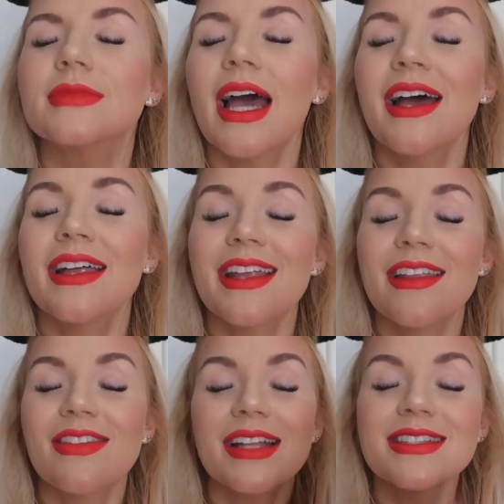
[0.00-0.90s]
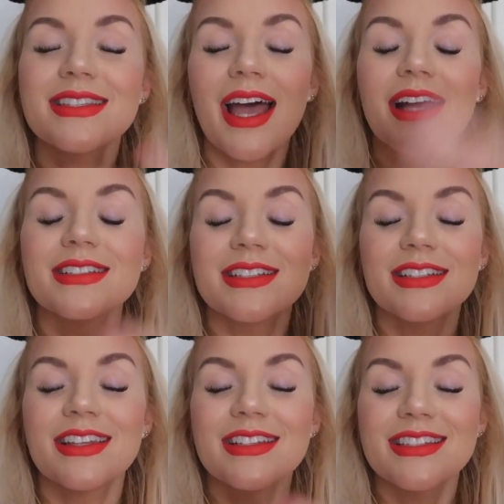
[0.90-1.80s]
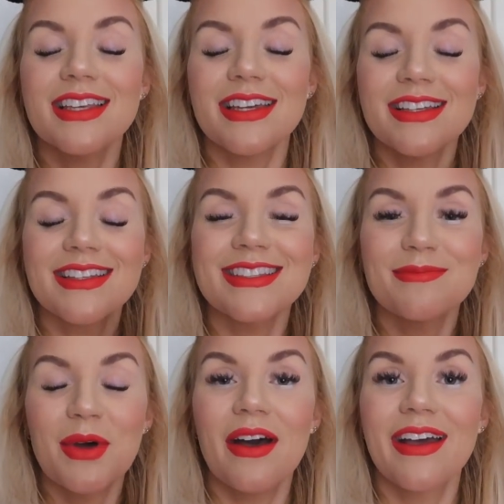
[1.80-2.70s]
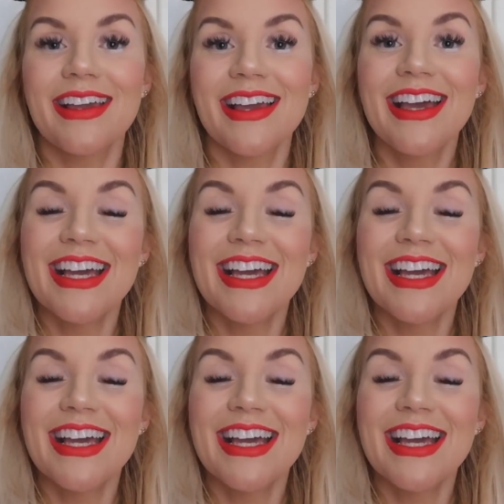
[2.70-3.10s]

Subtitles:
And that's that. This is my